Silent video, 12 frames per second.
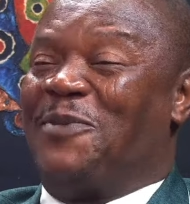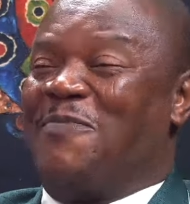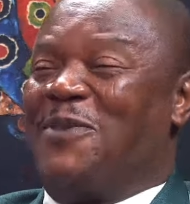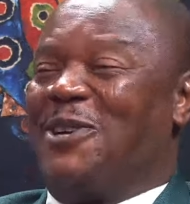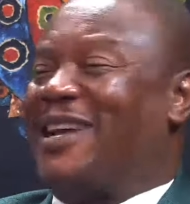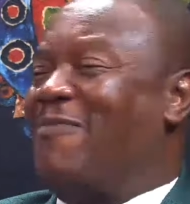
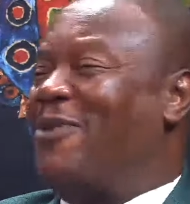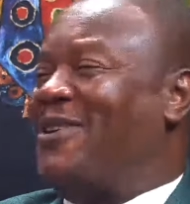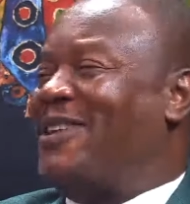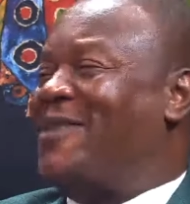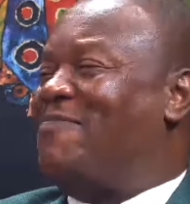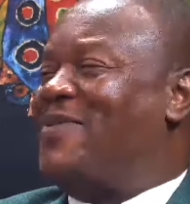because I'm
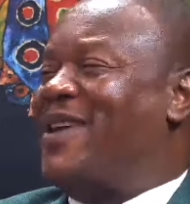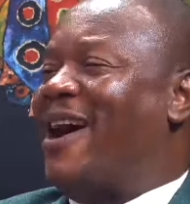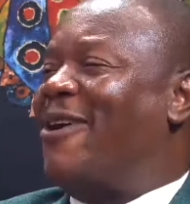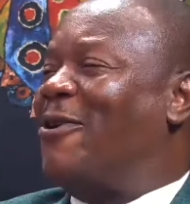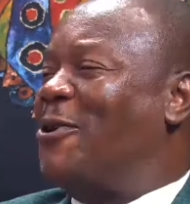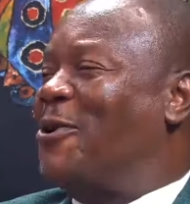not the
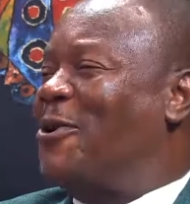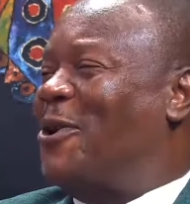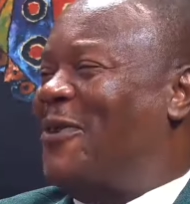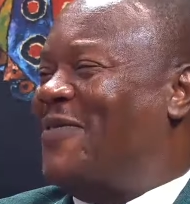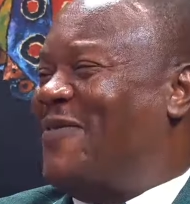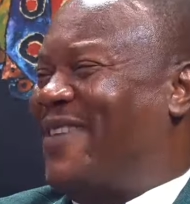PRO
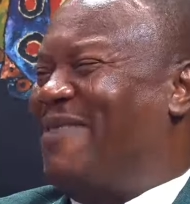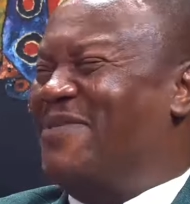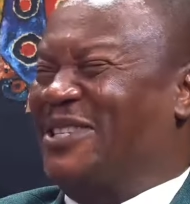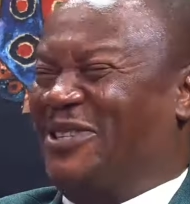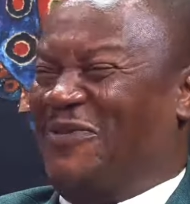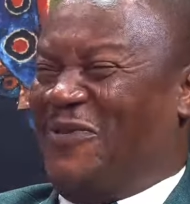of the
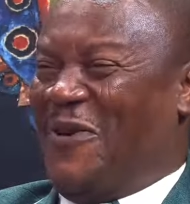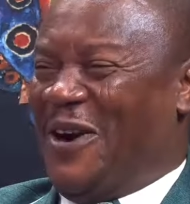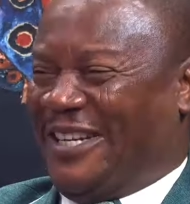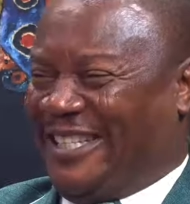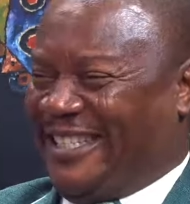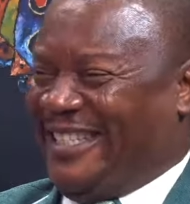Flexibility of
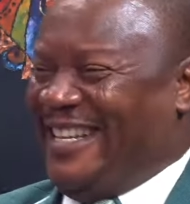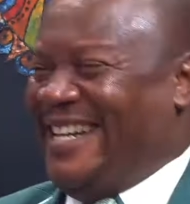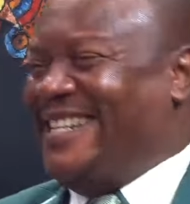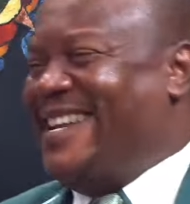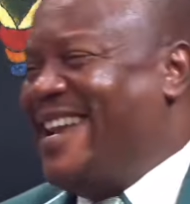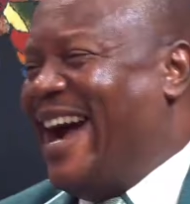Works,
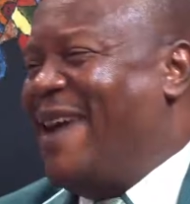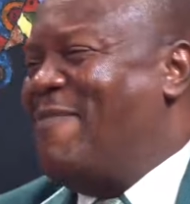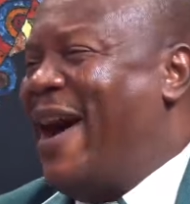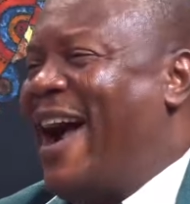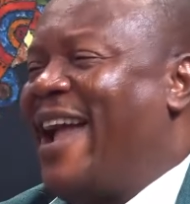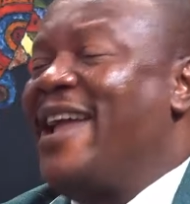and neither
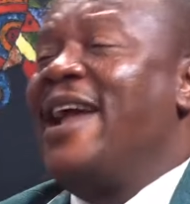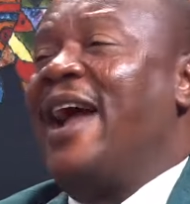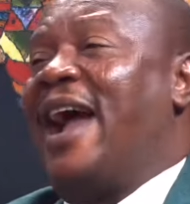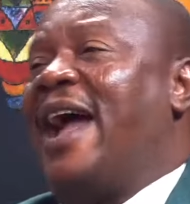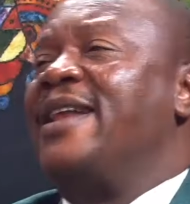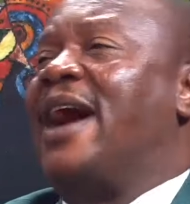am I,
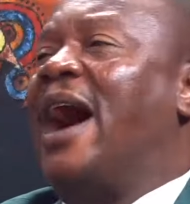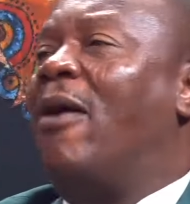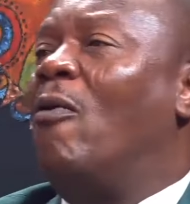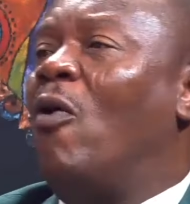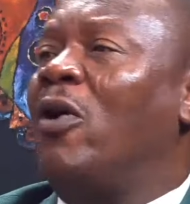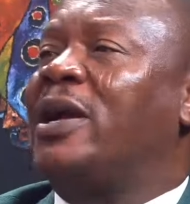and
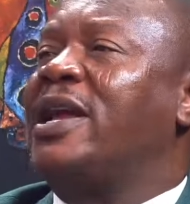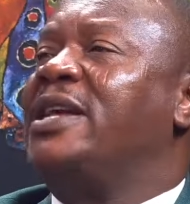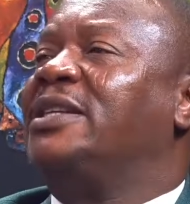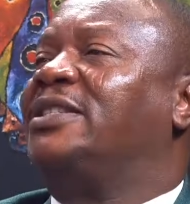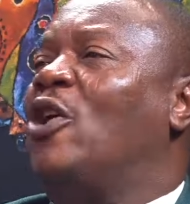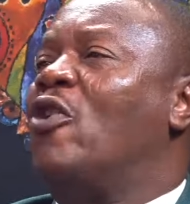our work
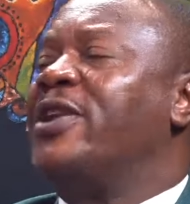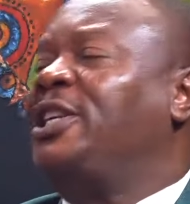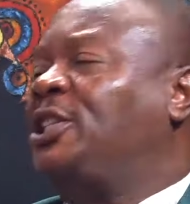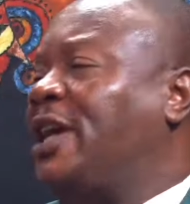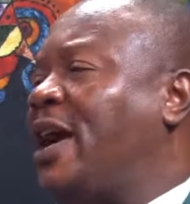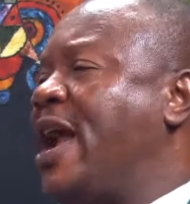is
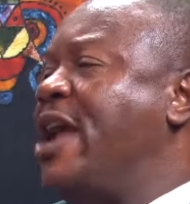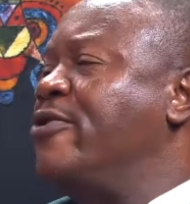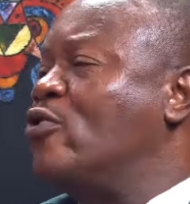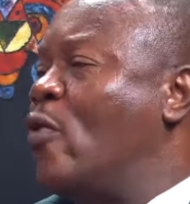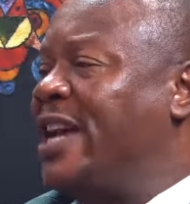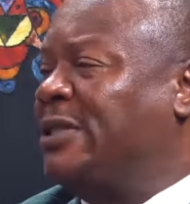Onitsha
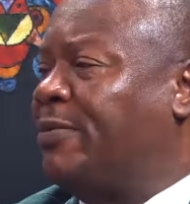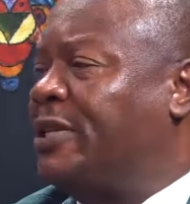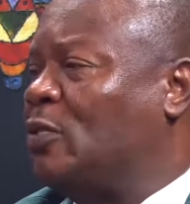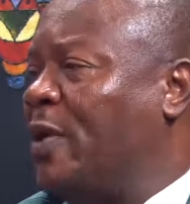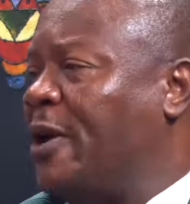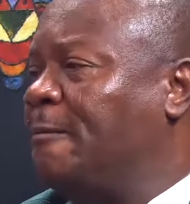Enugu
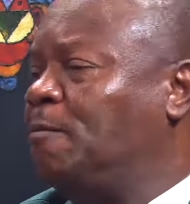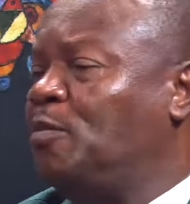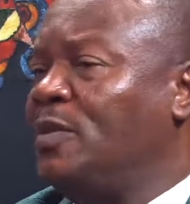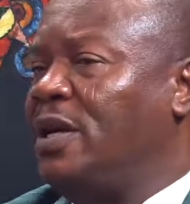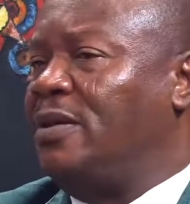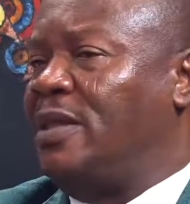Expressway.
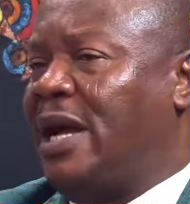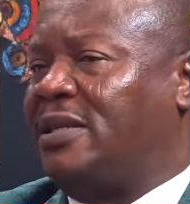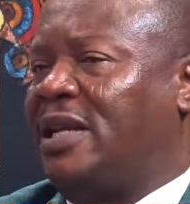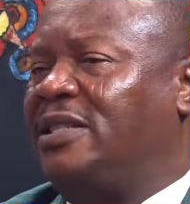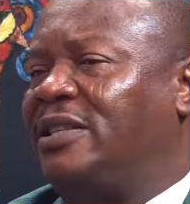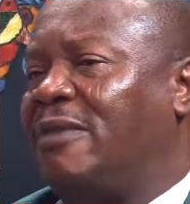
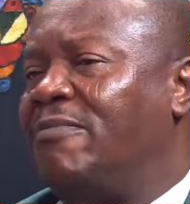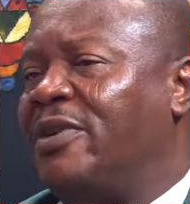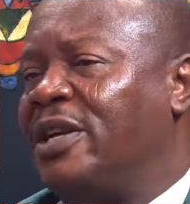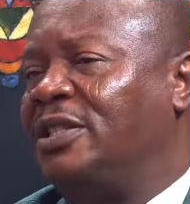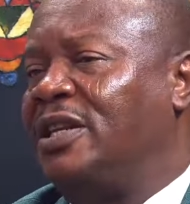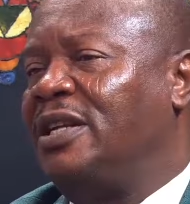That artisan
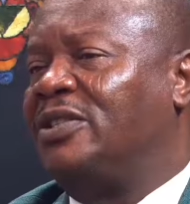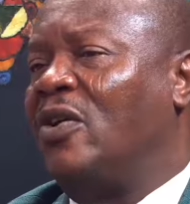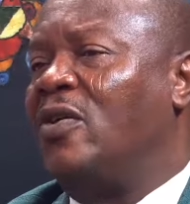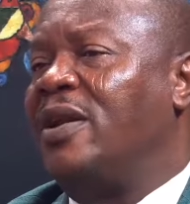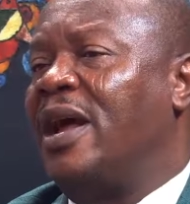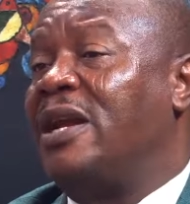bridge is
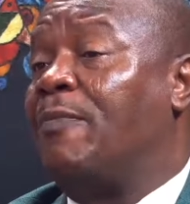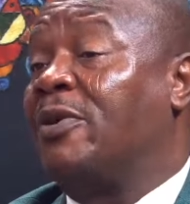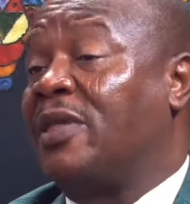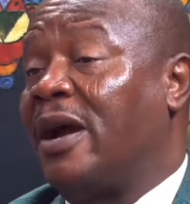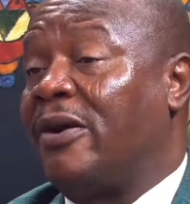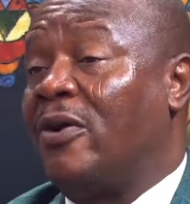under the
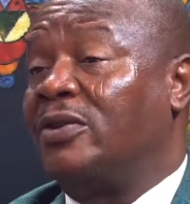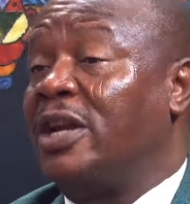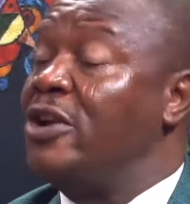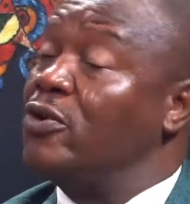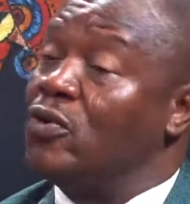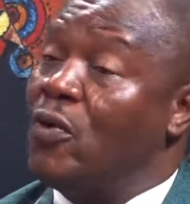Port Harcourt
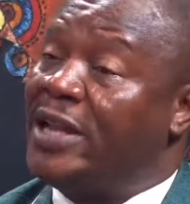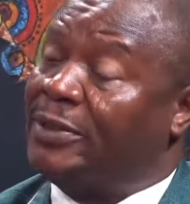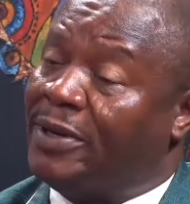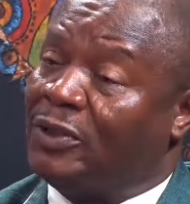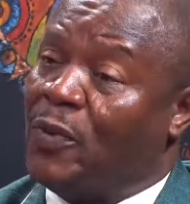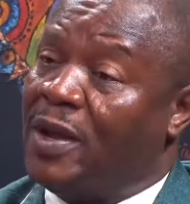Enugu
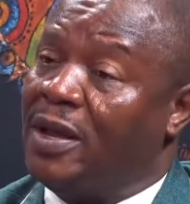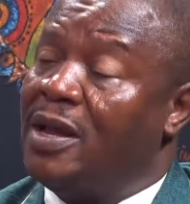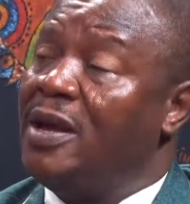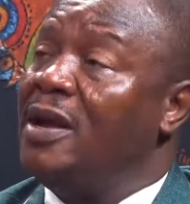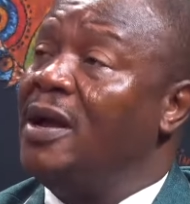Expressway.